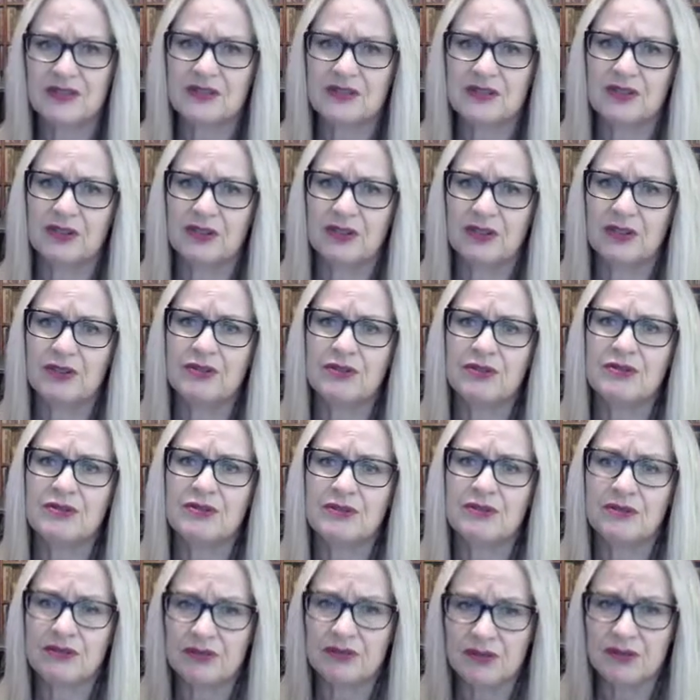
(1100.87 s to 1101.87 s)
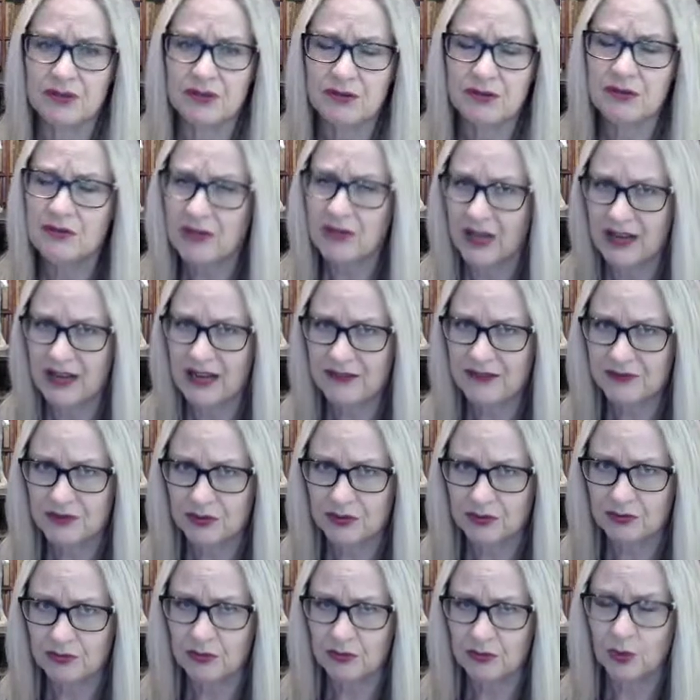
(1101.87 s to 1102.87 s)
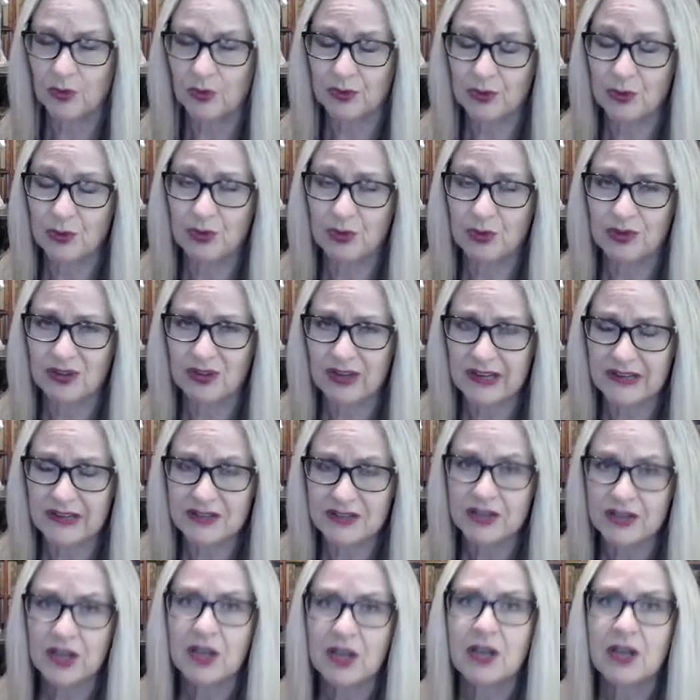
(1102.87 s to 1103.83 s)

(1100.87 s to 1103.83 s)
So you have to, or your client,